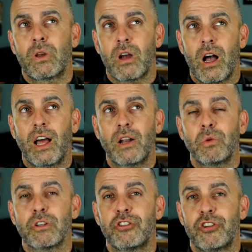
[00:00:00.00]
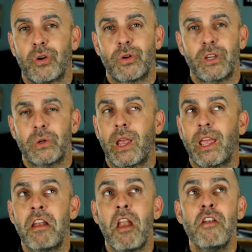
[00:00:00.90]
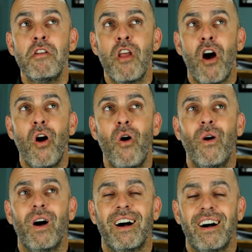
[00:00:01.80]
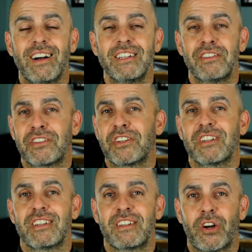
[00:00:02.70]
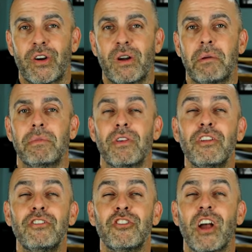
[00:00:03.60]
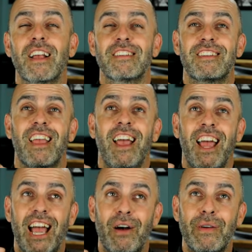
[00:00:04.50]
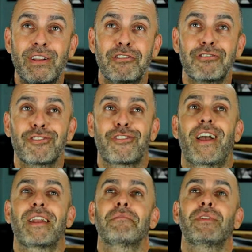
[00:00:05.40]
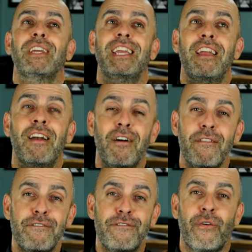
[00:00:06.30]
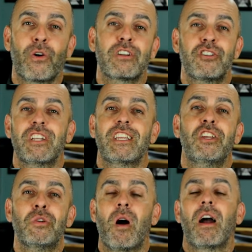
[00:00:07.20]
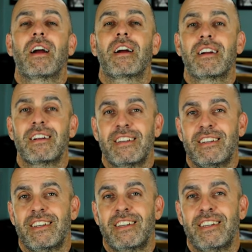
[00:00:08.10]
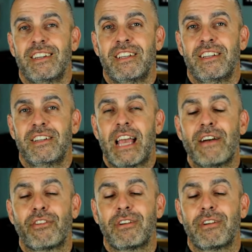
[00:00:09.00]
God will show you in no uncertain terms just how incredibly fortunate you are to have a